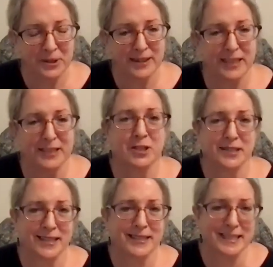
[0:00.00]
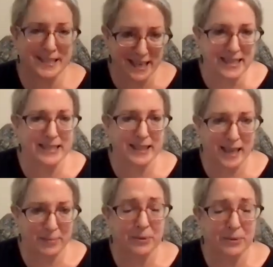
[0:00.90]
than just a disease
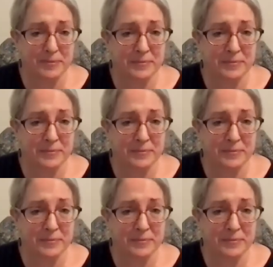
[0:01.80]
label.